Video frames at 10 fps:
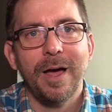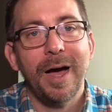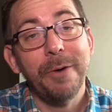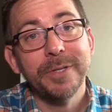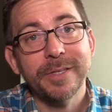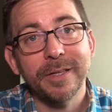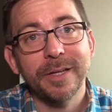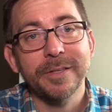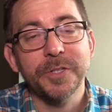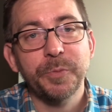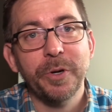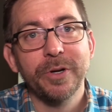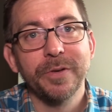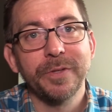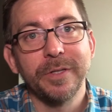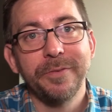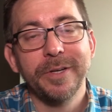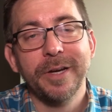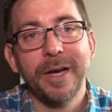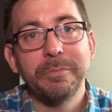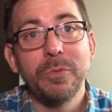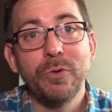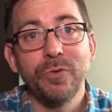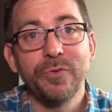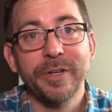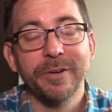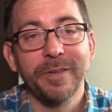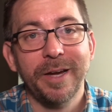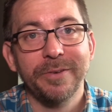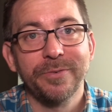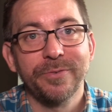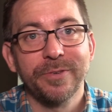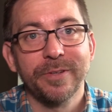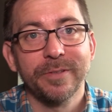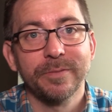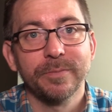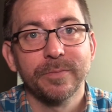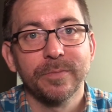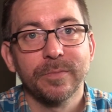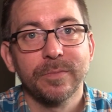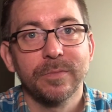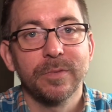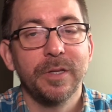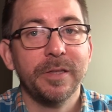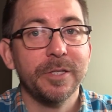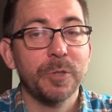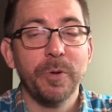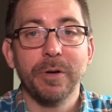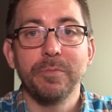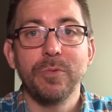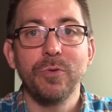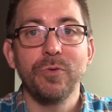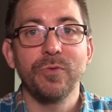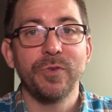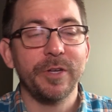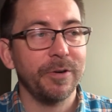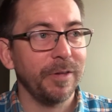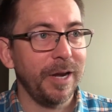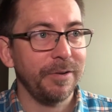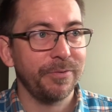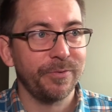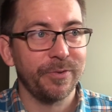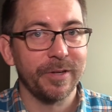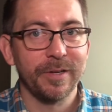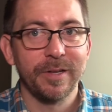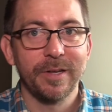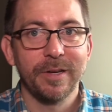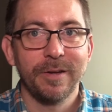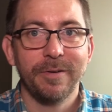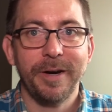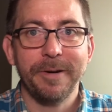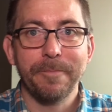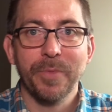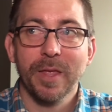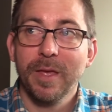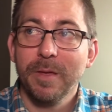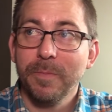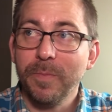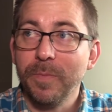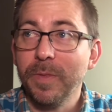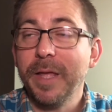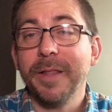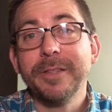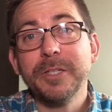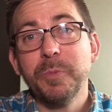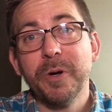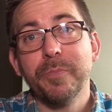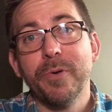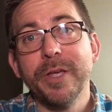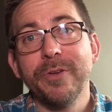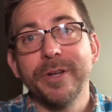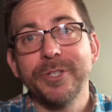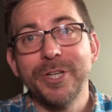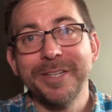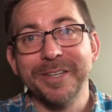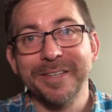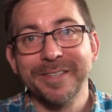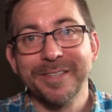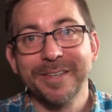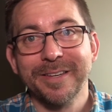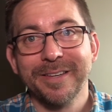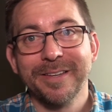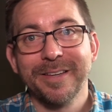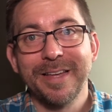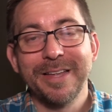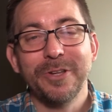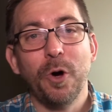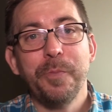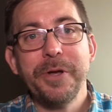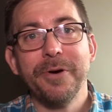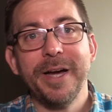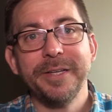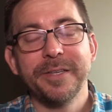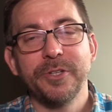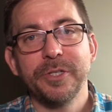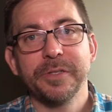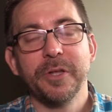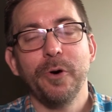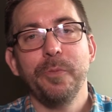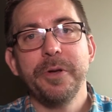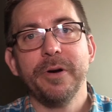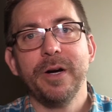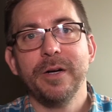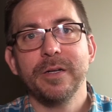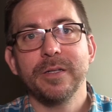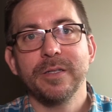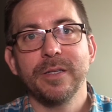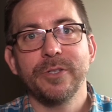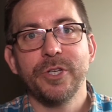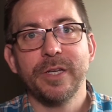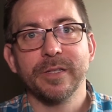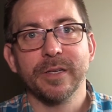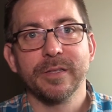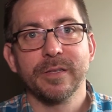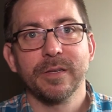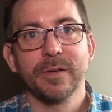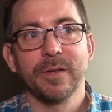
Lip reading: I would say let the Spirit of the living God move in your life. Let the Spirit move in your life, right? And let the Spirit bring you to Jesus, to open your eyes to Jesus, to open your heart to Jesus.